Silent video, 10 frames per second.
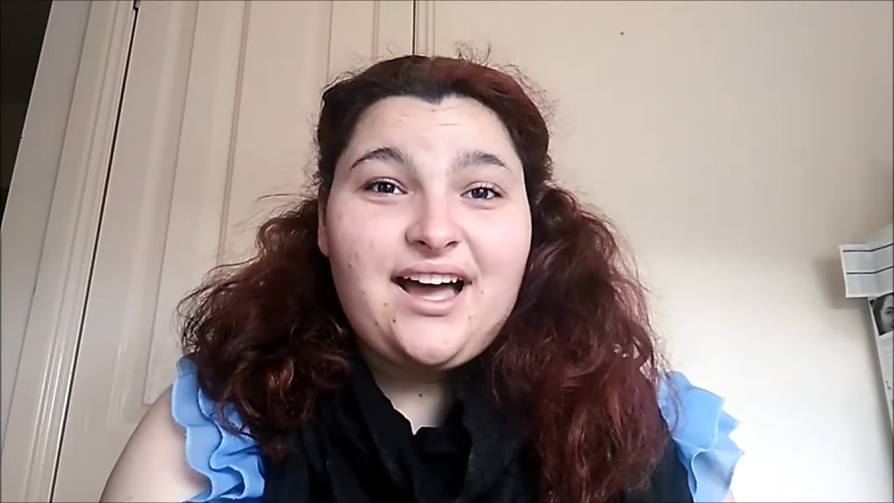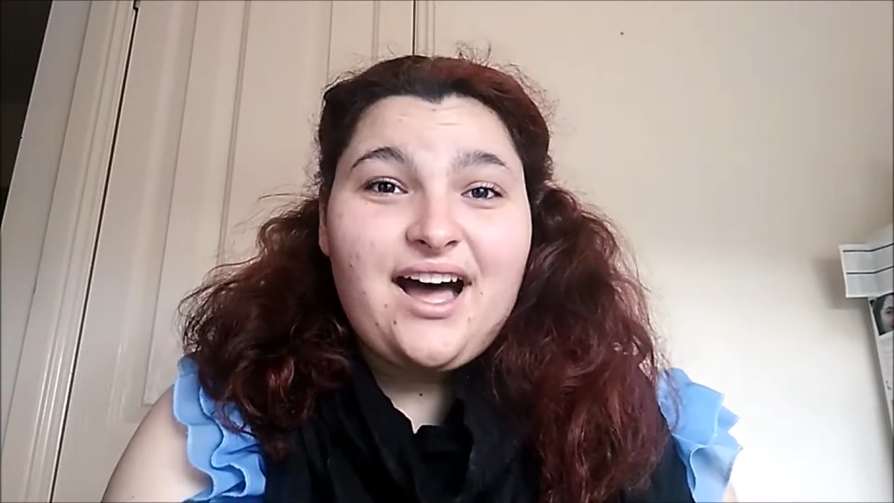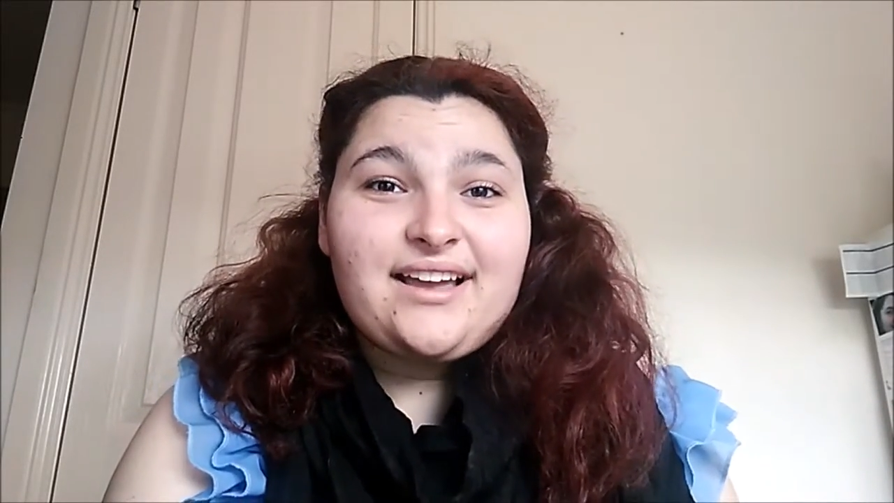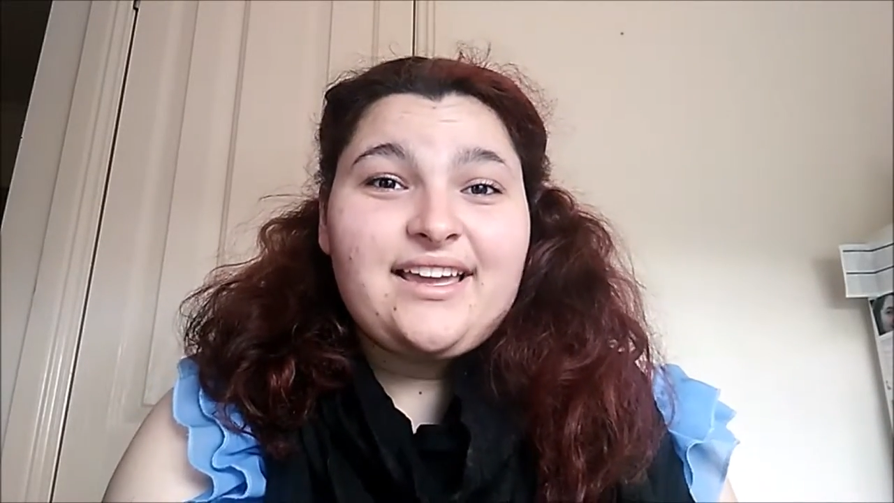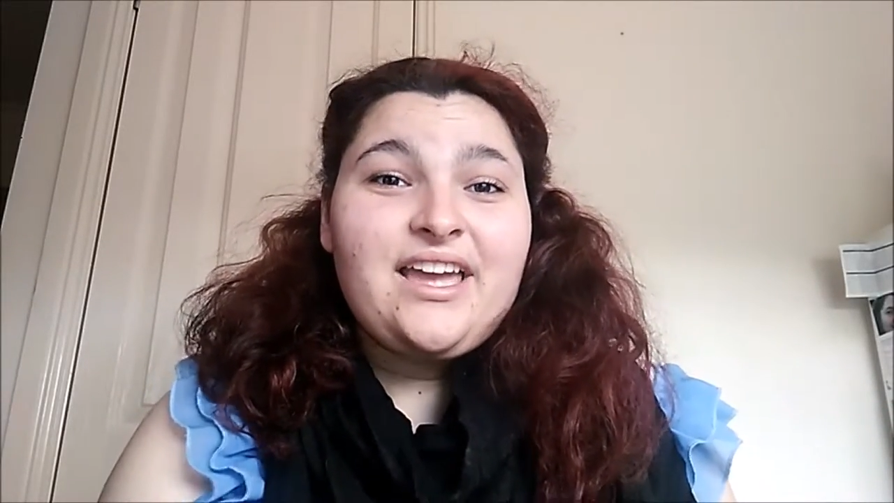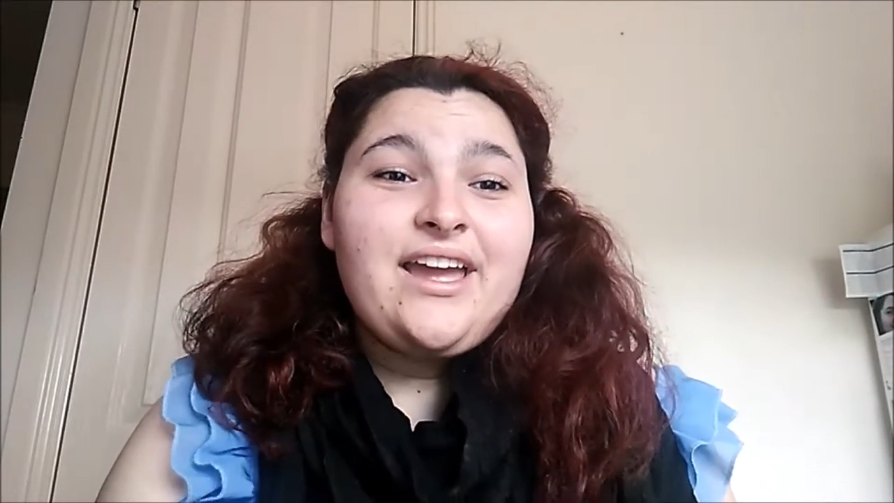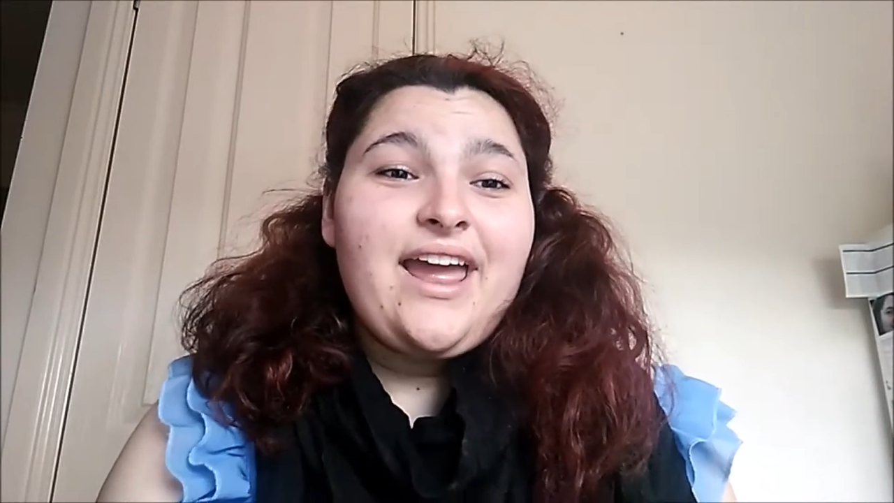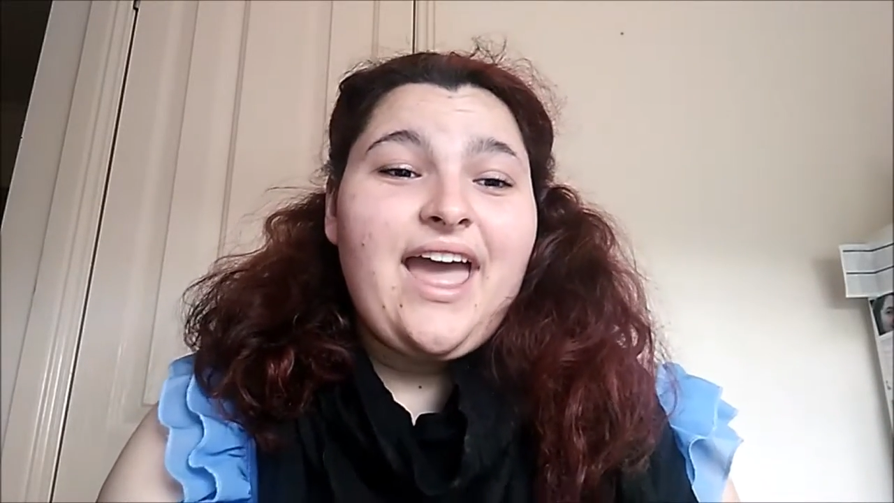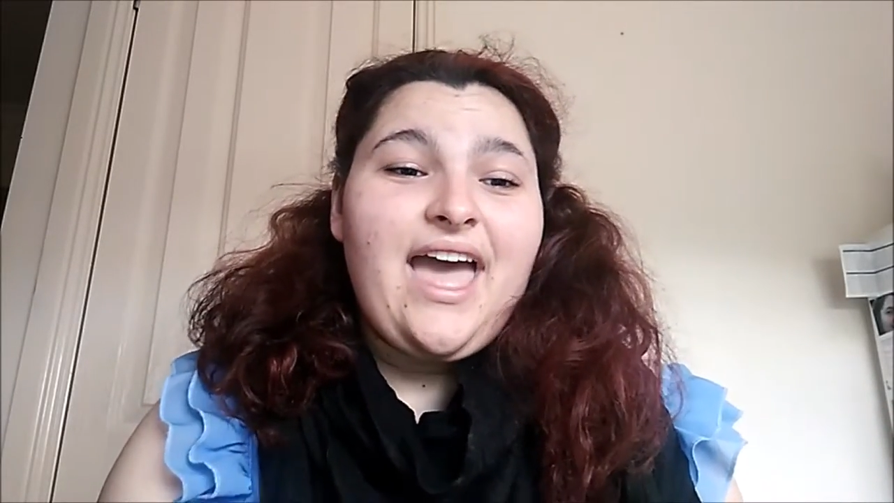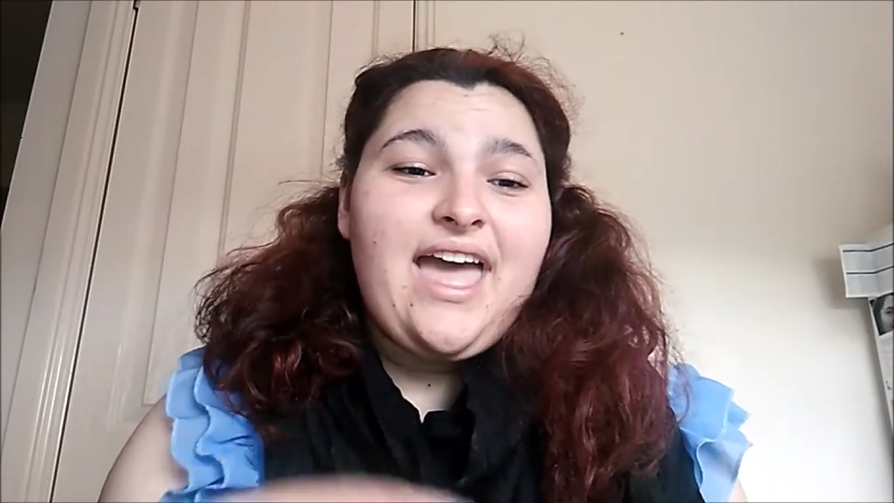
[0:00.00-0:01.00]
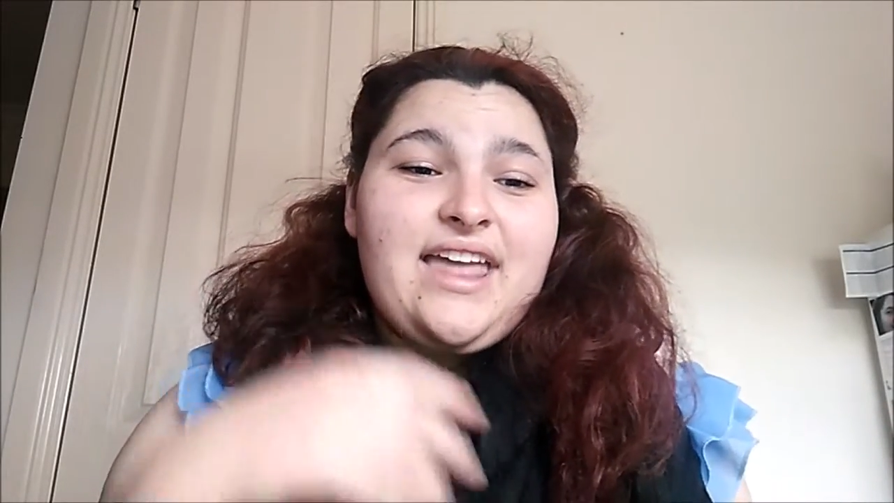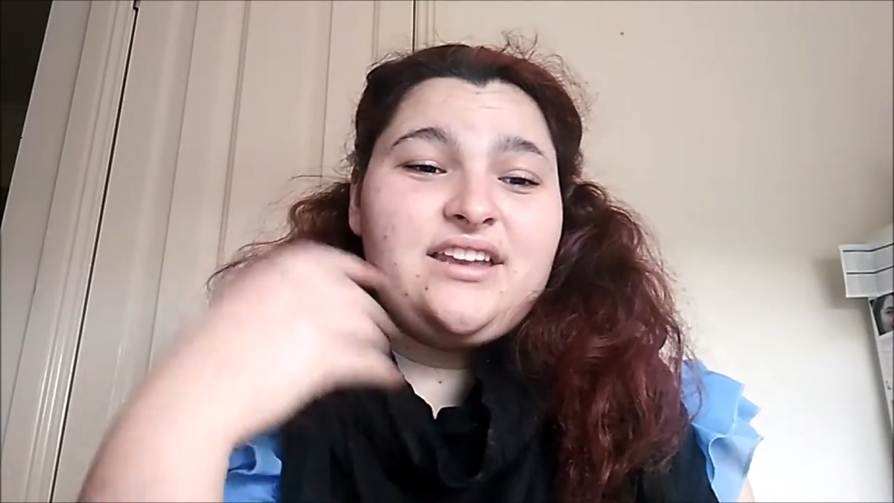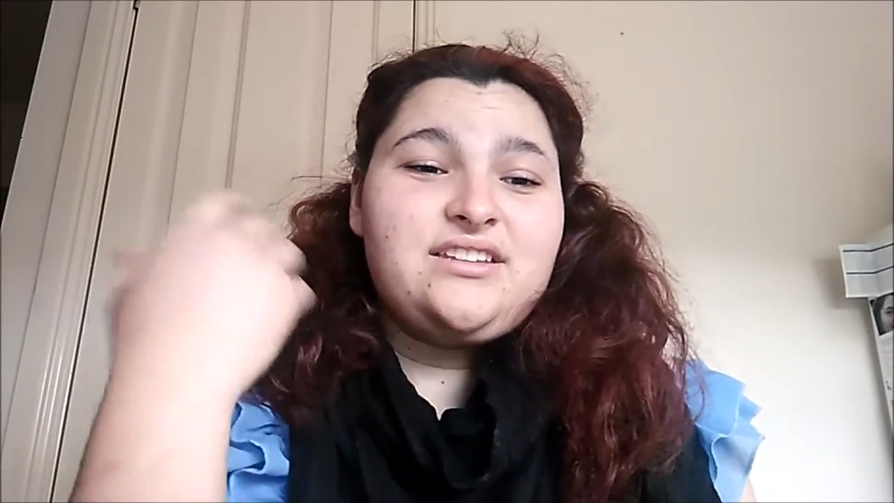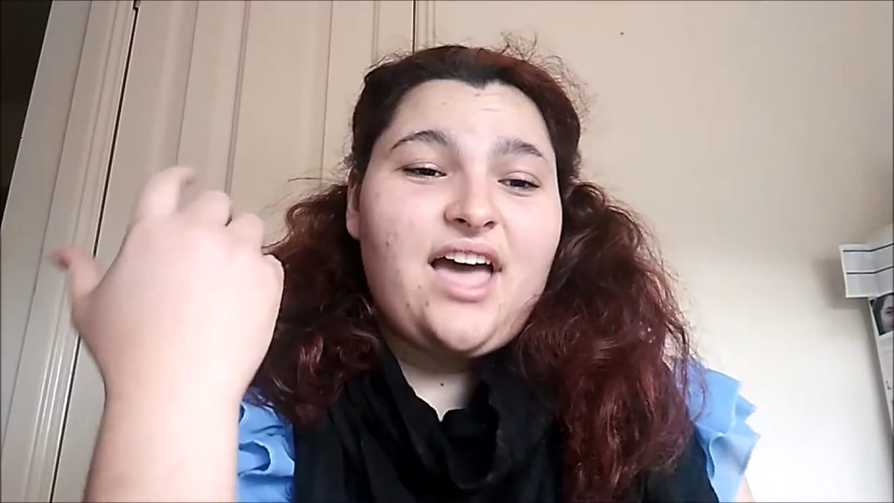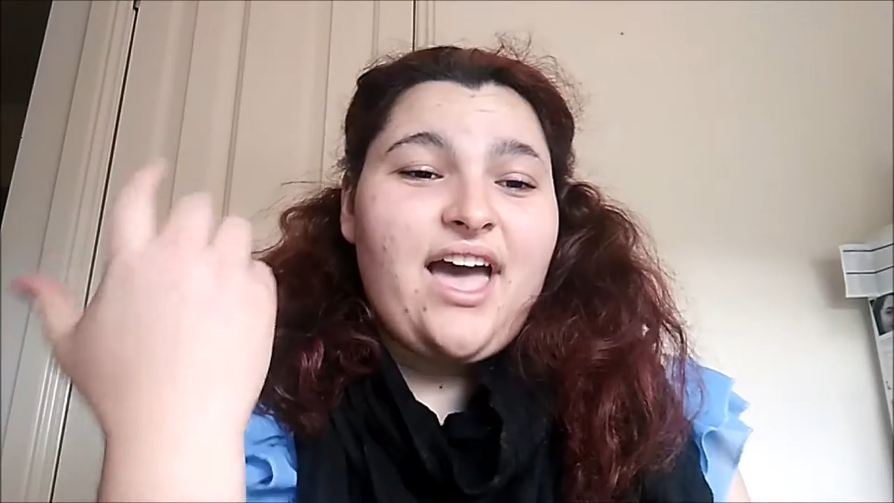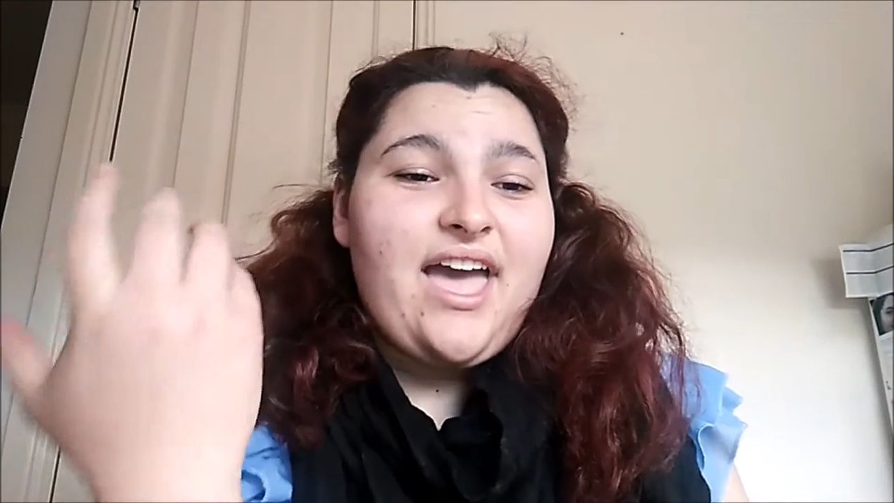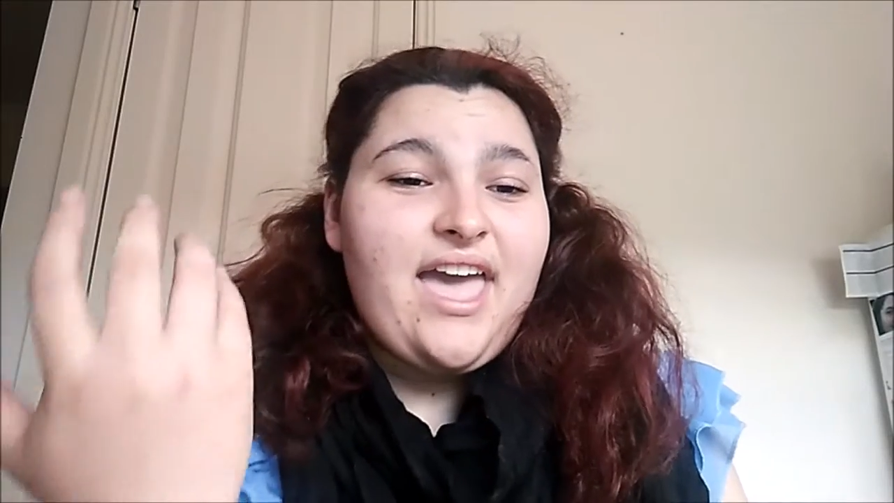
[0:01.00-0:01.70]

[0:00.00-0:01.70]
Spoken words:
dark. And